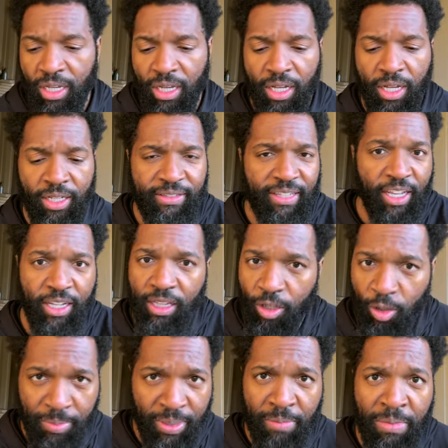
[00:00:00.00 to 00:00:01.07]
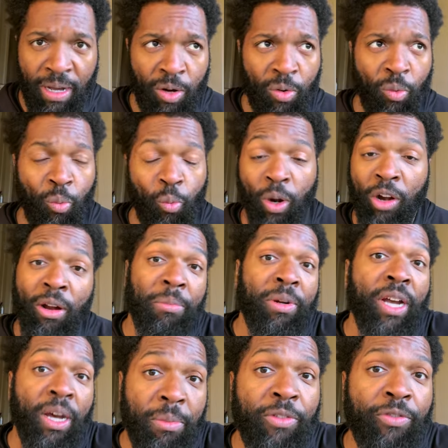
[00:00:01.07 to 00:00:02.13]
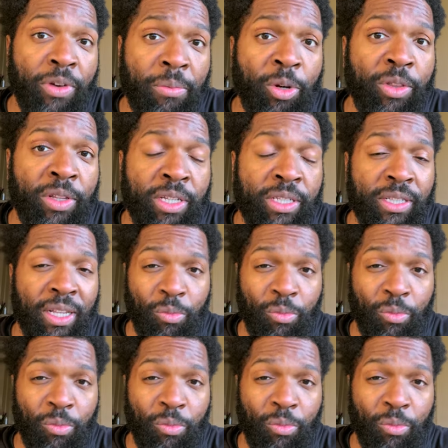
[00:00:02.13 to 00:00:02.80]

uh, tell you a little bit about where I'm coming from on this,